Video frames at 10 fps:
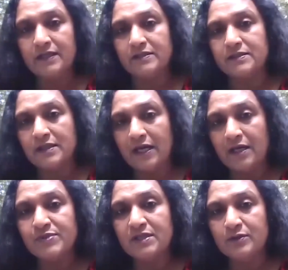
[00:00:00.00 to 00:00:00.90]
yes,
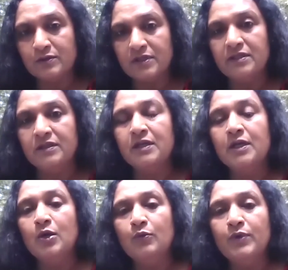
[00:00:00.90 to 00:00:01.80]
absolutely.
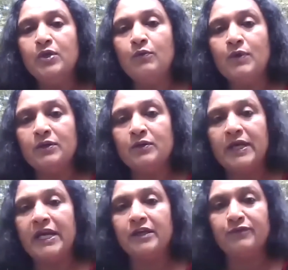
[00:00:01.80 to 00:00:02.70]
We don't want to
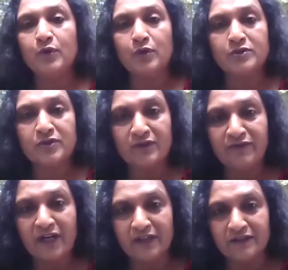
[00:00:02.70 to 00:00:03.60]
add fuel to the fire.